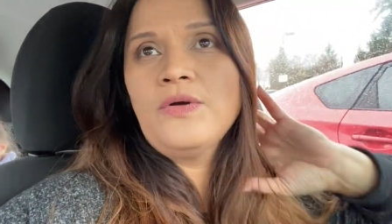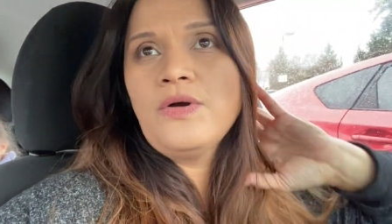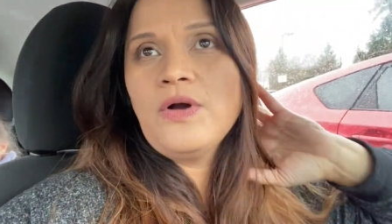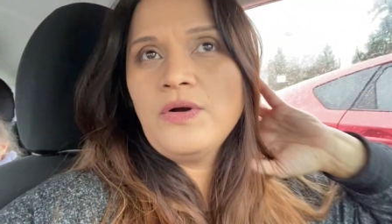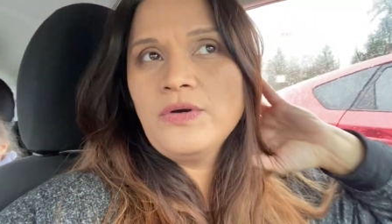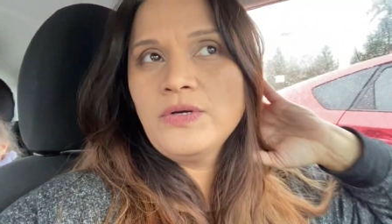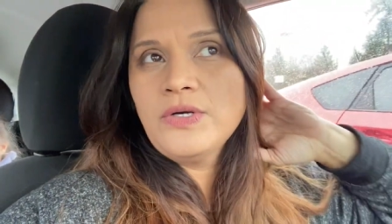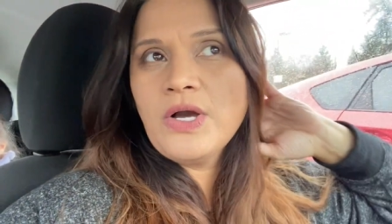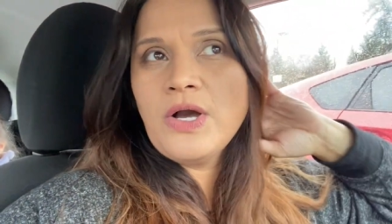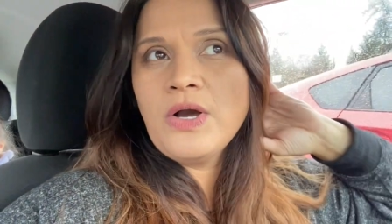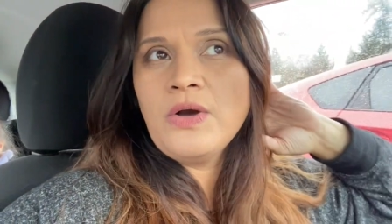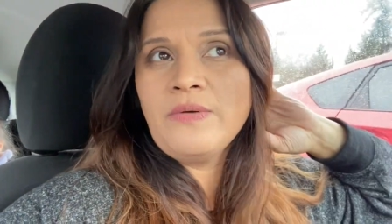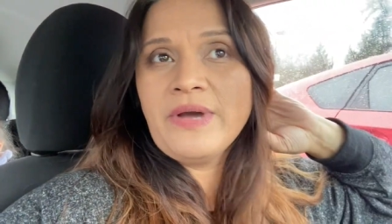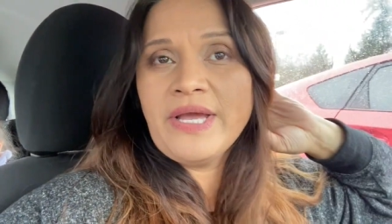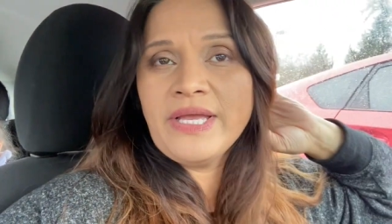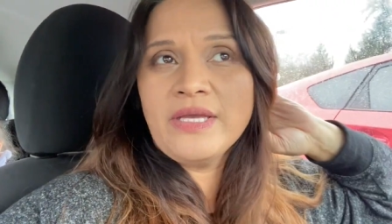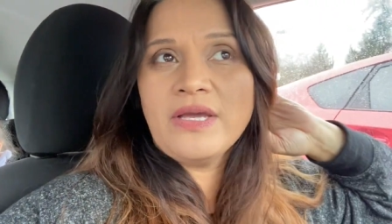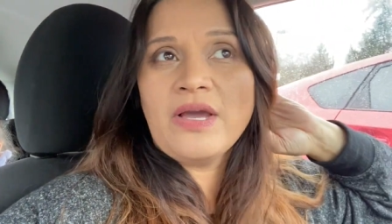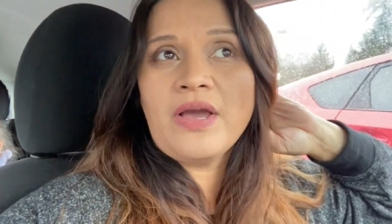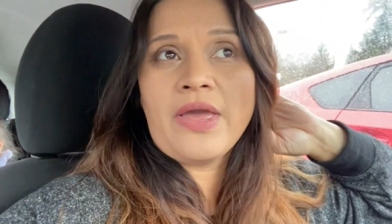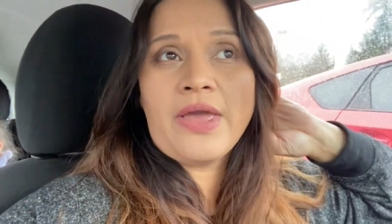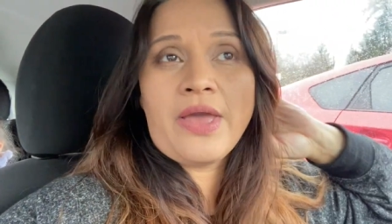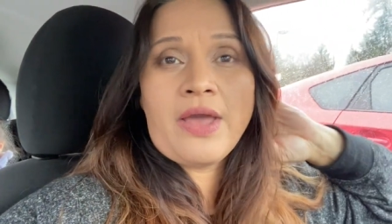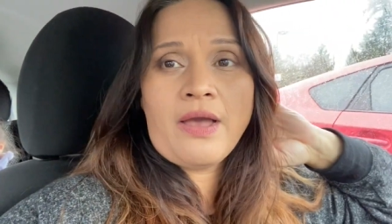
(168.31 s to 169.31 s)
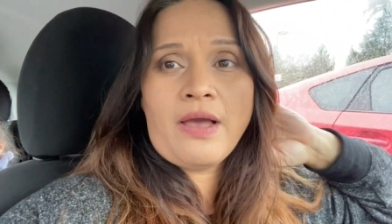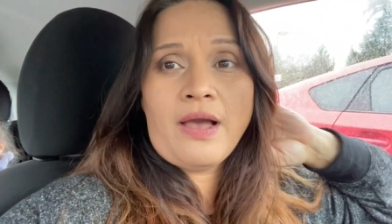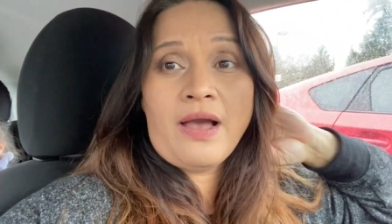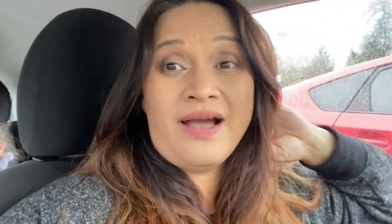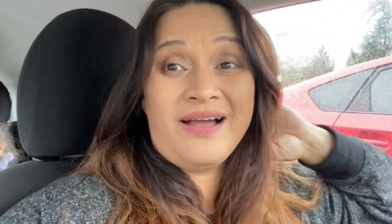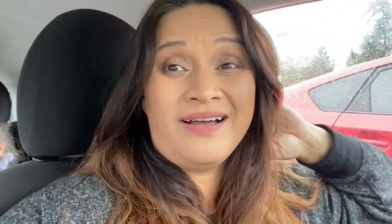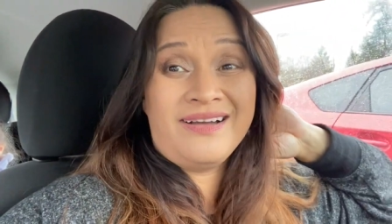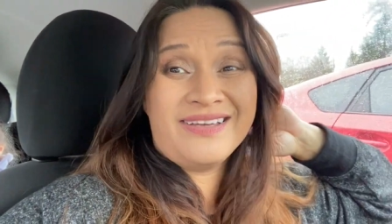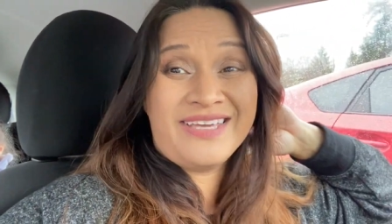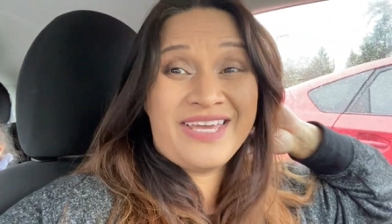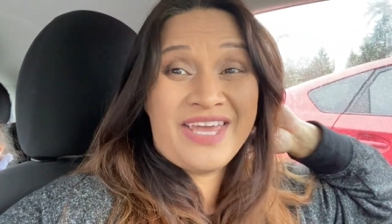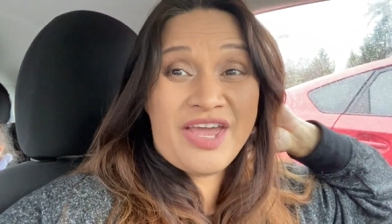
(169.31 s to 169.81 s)
go, go and
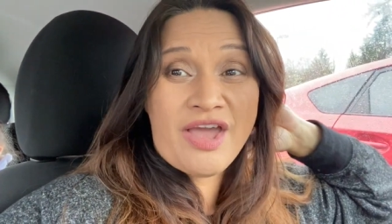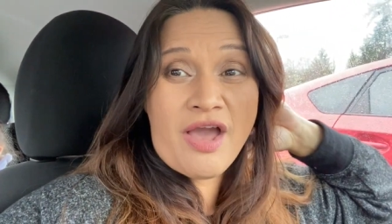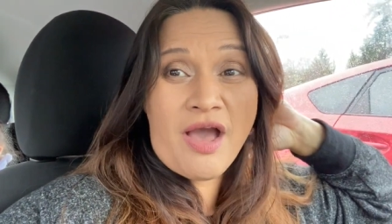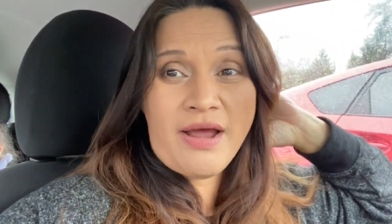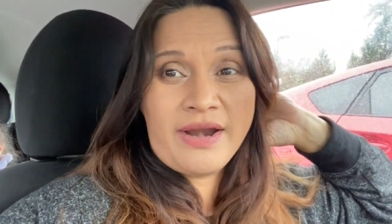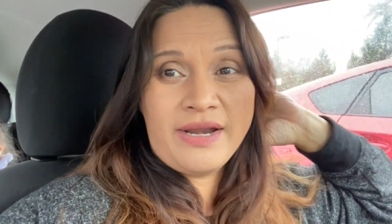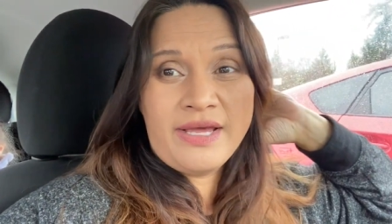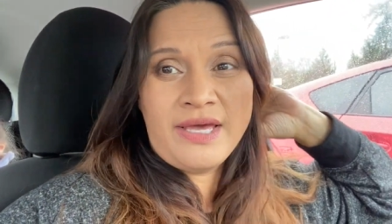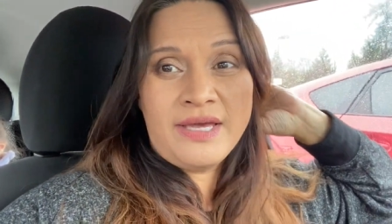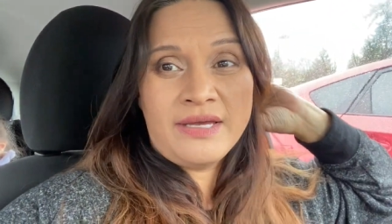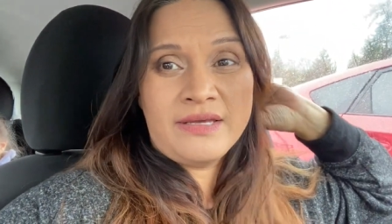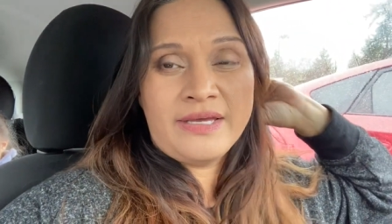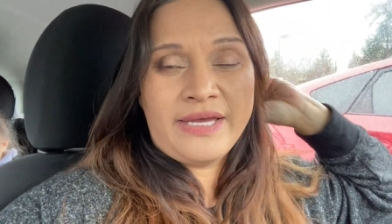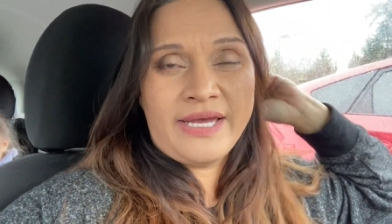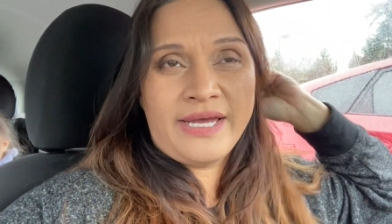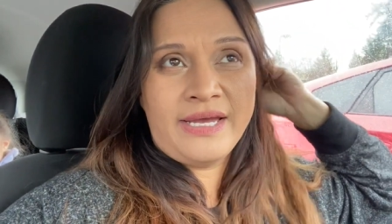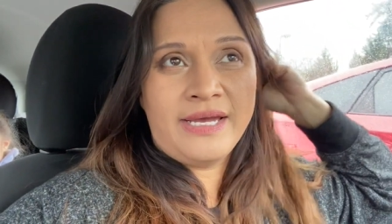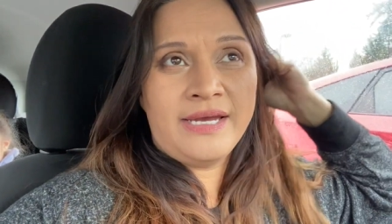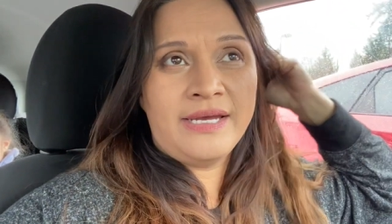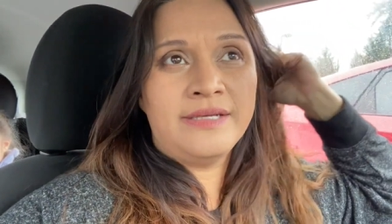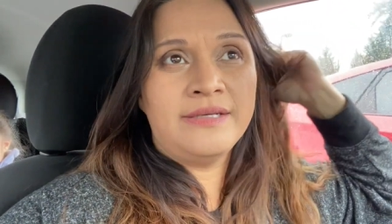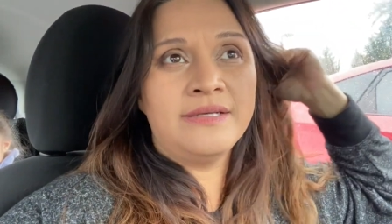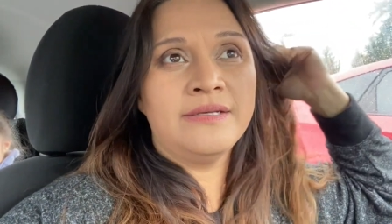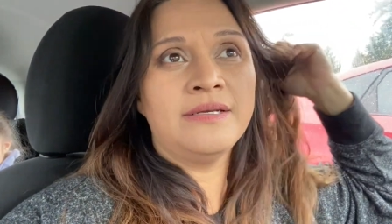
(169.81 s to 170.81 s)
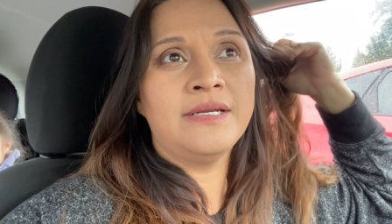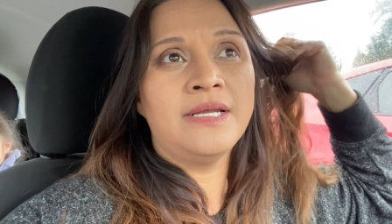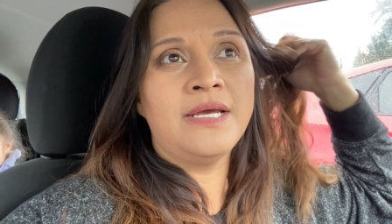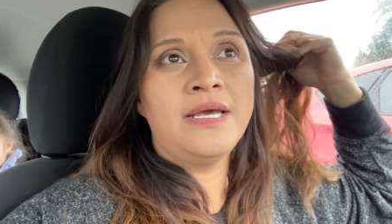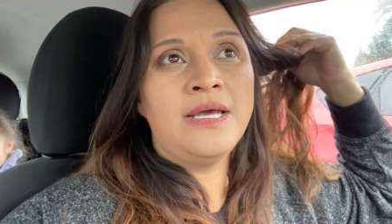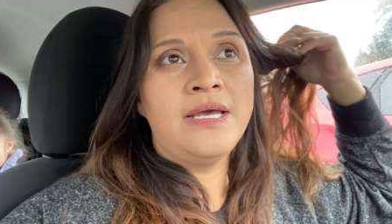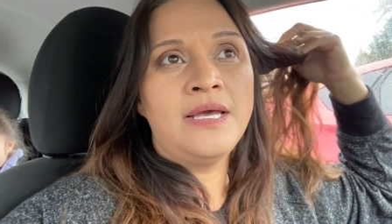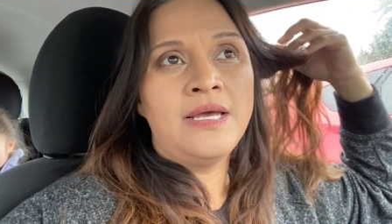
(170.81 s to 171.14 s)
uh, chaotic and